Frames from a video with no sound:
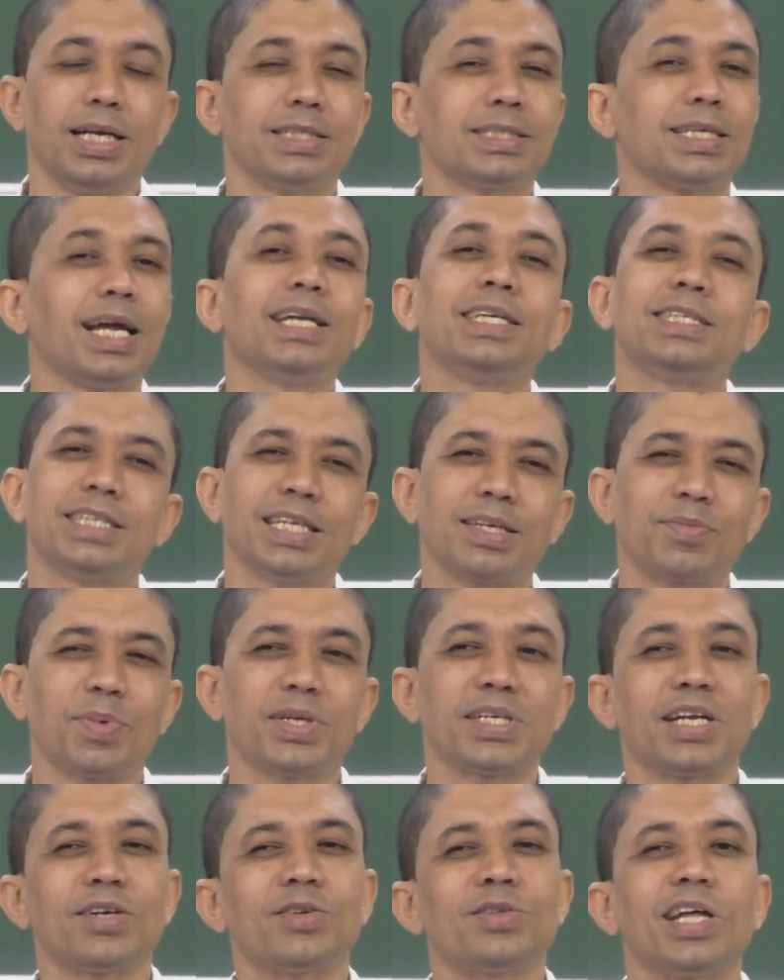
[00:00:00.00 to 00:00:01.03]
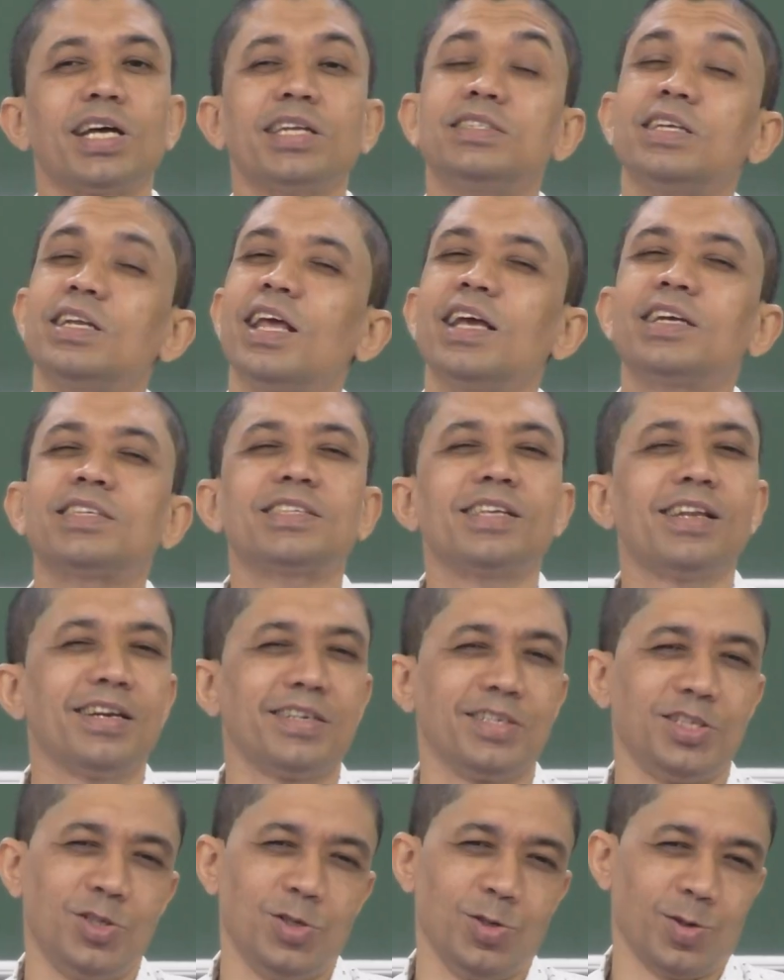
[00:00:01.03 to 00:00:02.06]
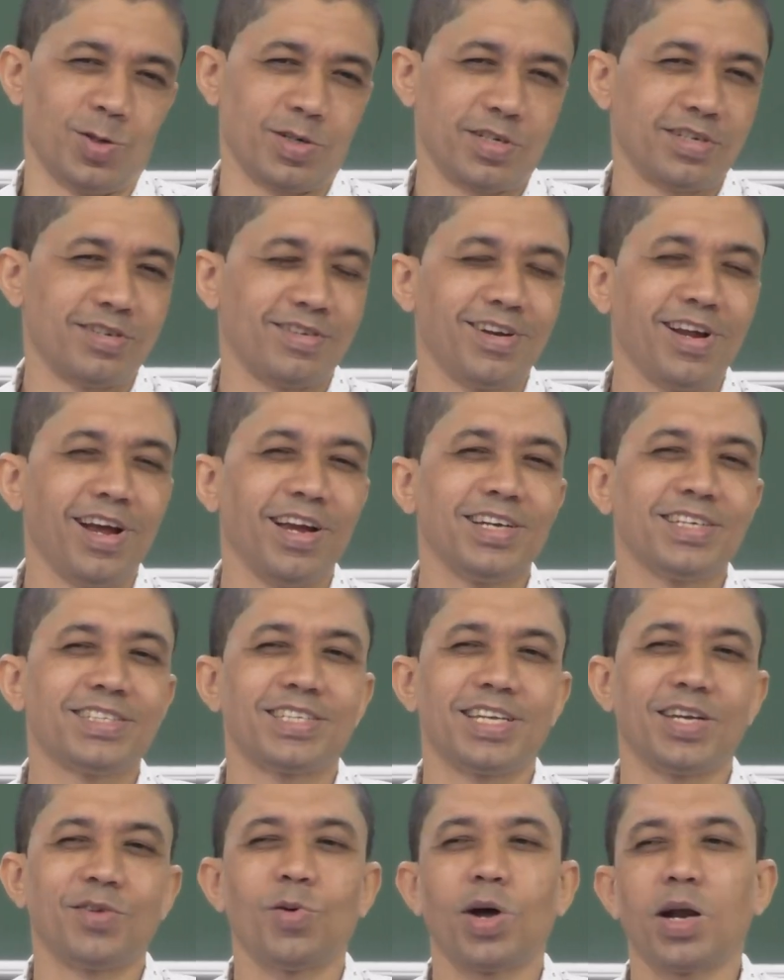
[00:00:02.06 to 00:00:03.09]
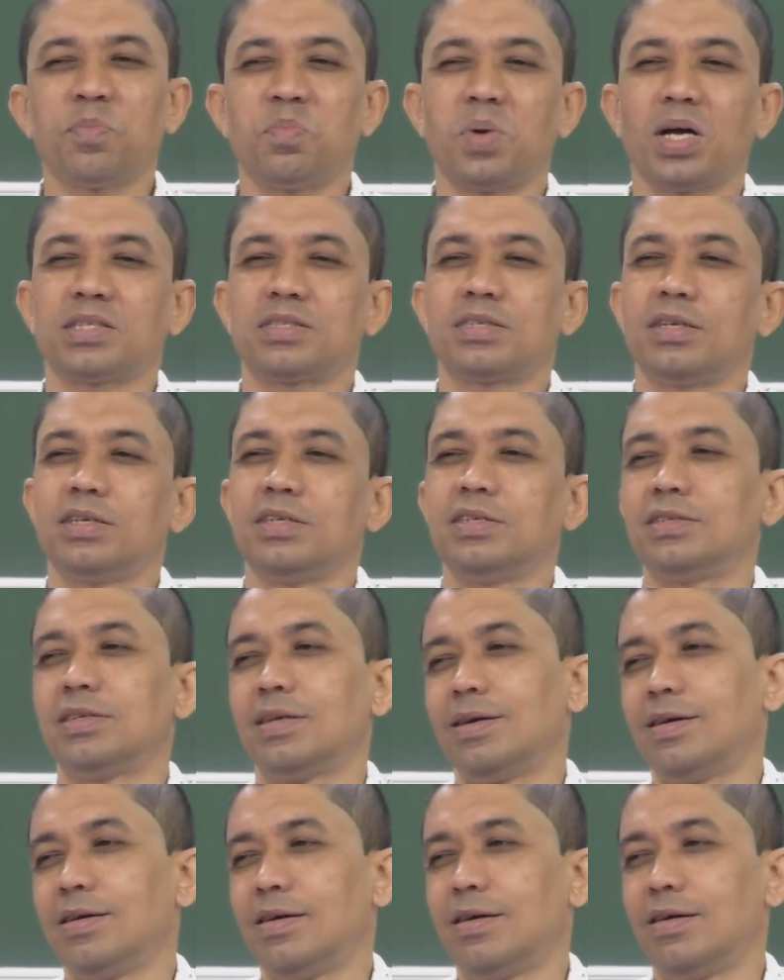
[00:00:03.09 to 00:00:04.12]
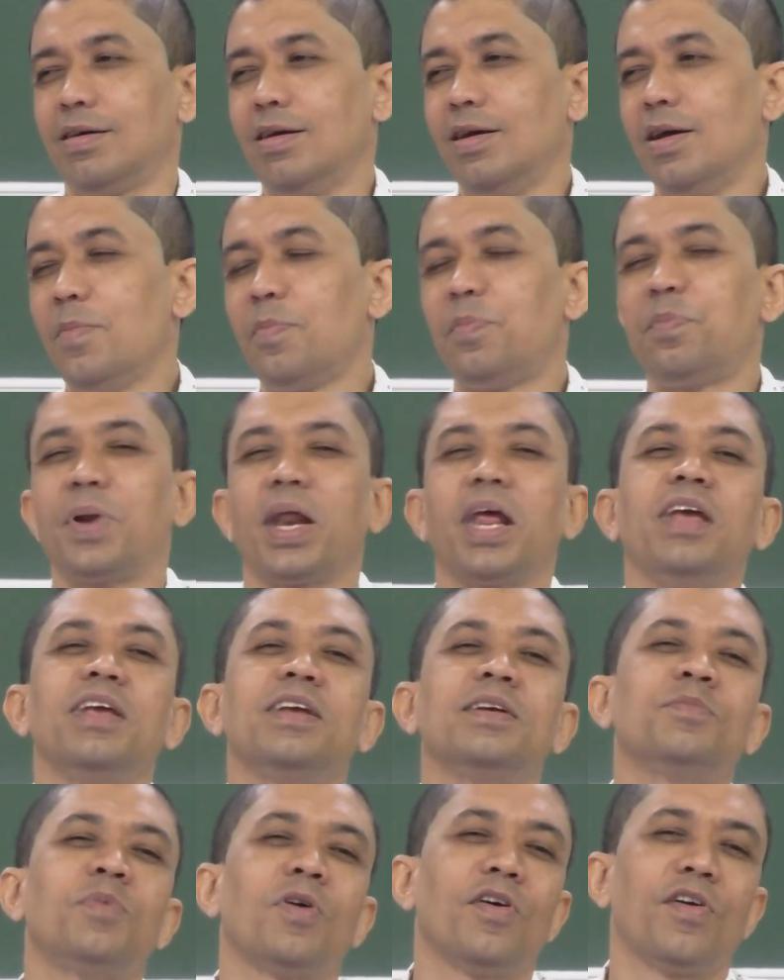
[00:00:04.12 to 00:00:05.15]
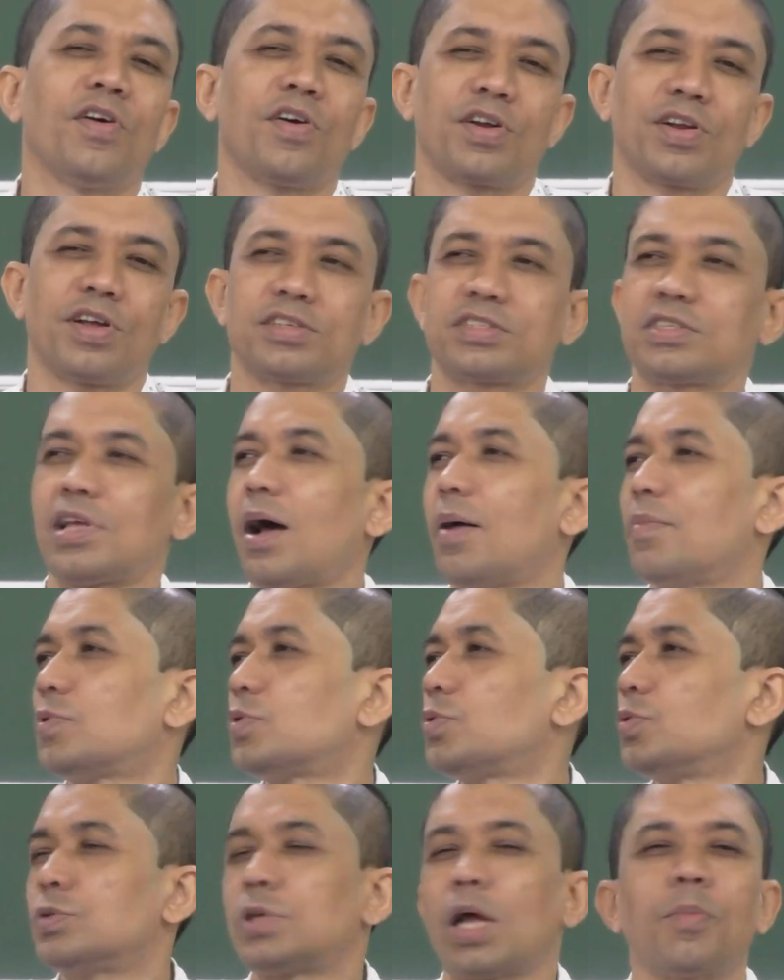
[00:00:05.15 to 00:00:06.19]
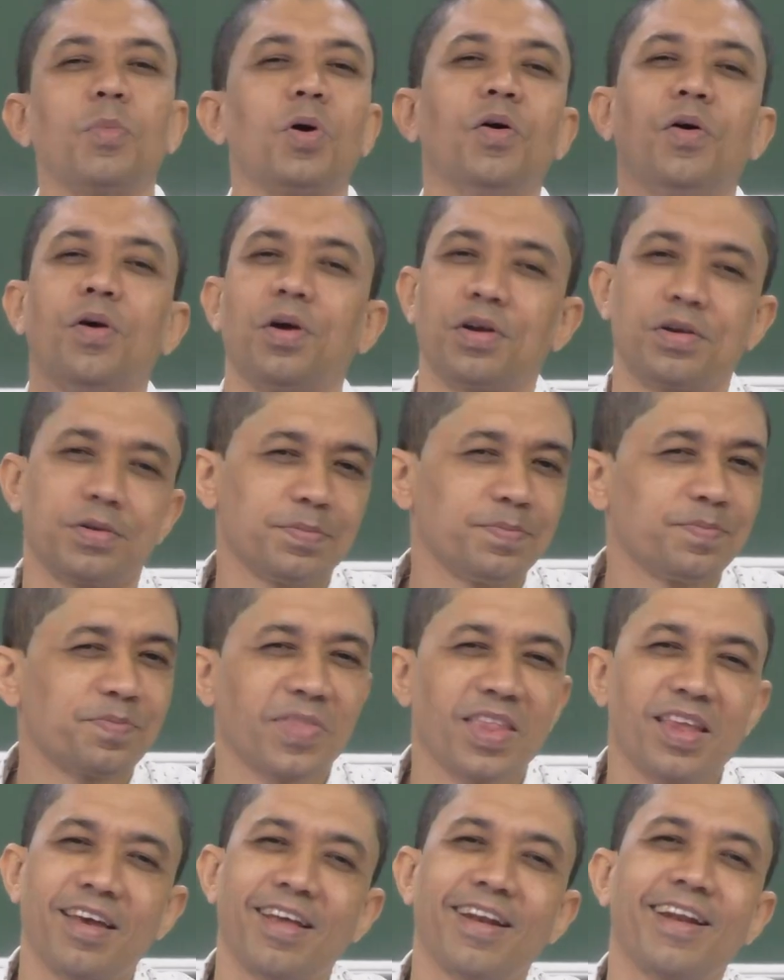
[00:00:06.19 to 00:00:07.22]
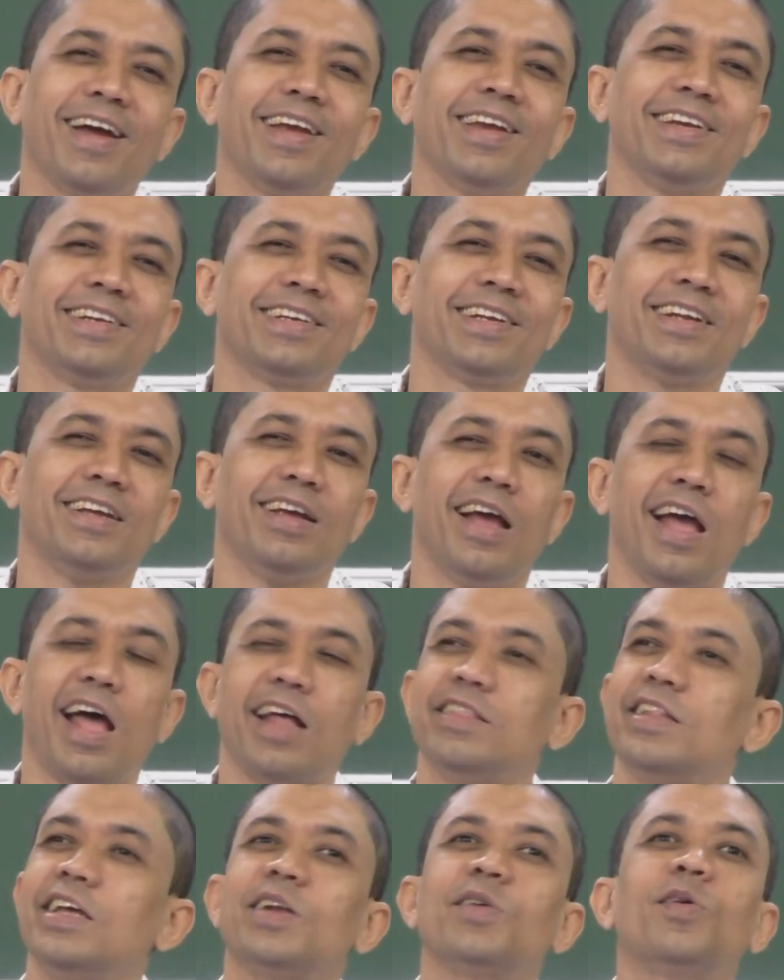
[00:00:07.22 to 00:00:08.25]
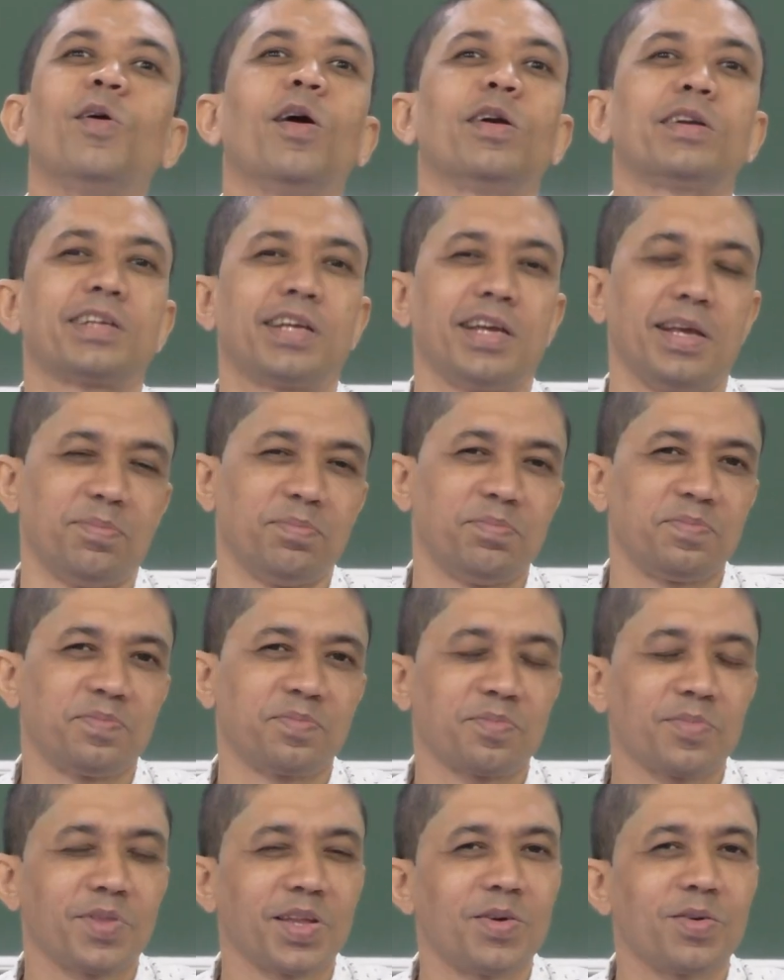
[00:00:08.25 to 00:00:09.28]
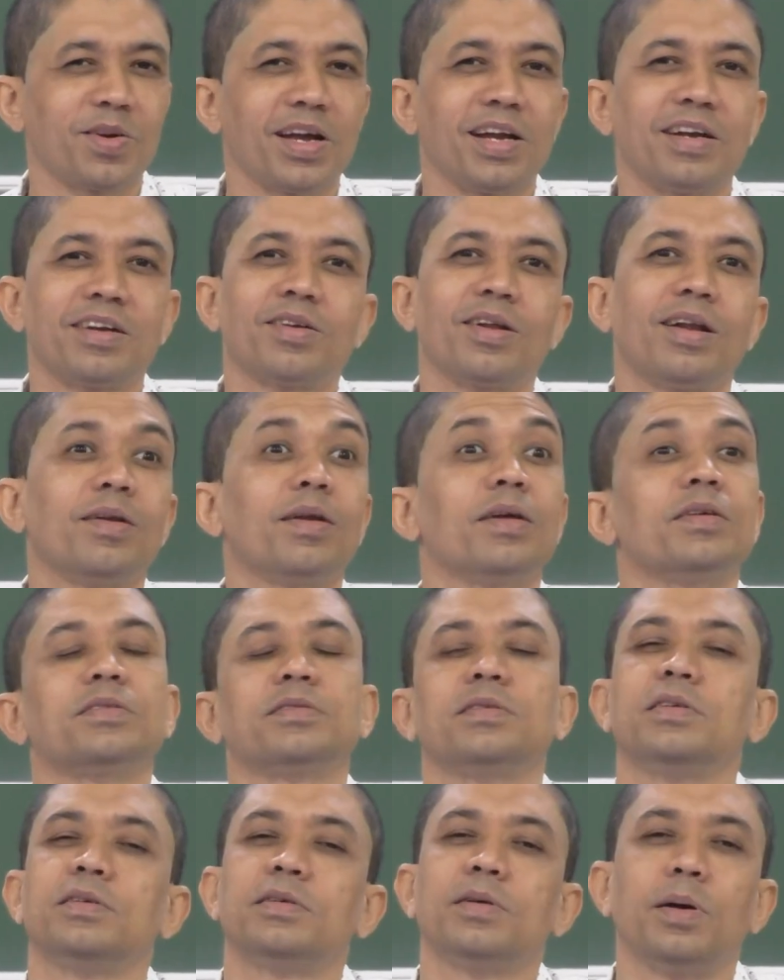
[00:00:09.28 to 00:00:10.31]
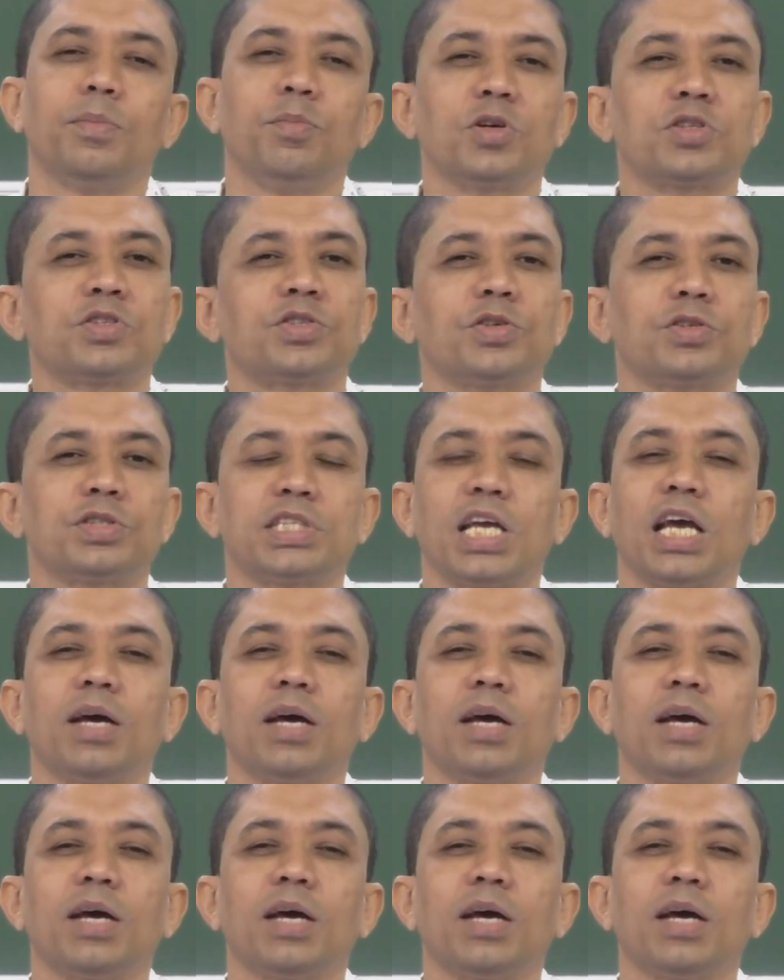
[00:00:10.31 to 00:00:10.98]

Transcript: Sadistic pleasure no there is an excellent joke right say one person is uh, praying for some to some god right and then god came okay and tell so?